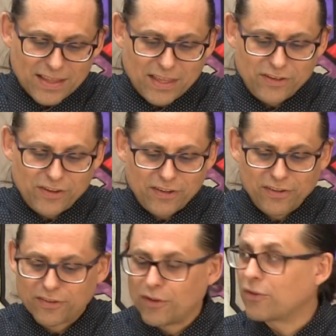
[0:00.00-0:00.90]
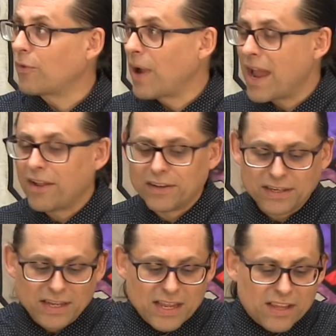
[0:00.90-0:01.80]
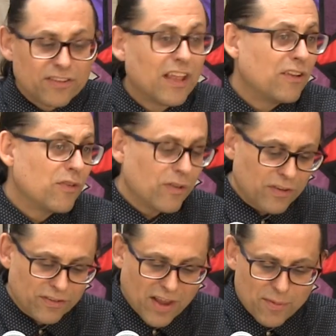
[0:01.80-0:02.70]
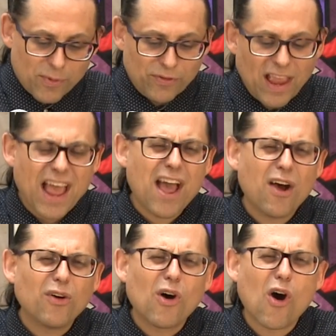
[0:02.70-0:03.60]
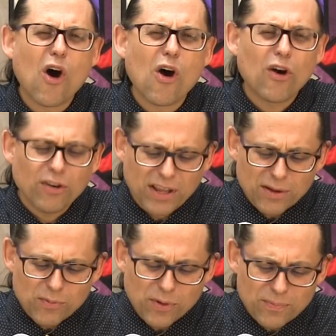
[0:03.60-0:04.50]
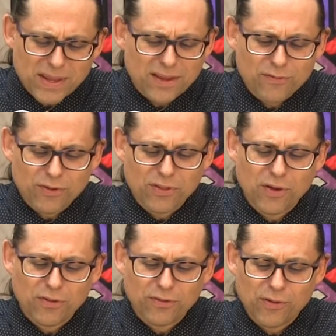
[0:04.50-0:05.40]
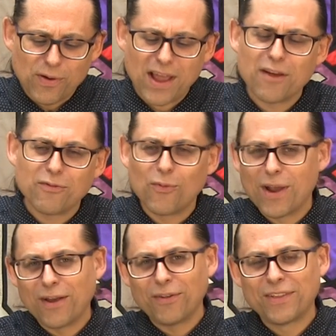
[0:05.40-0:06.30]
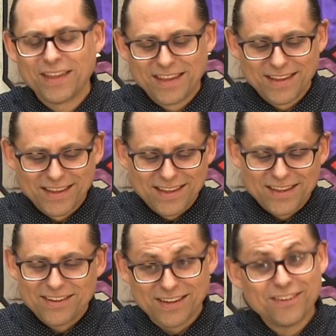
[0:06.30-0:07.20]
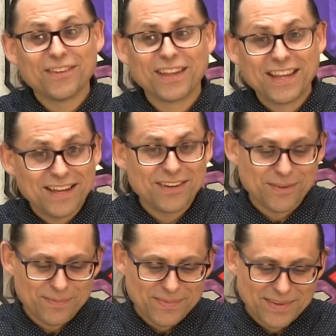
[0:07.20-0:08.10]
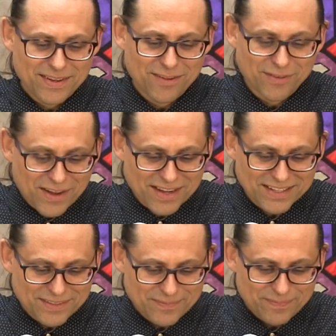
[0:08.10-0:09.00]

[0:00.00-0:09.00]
Then Jesus looked around and said to his disciples, "How hard it will be for those who have wealth to enter the kingdom of God."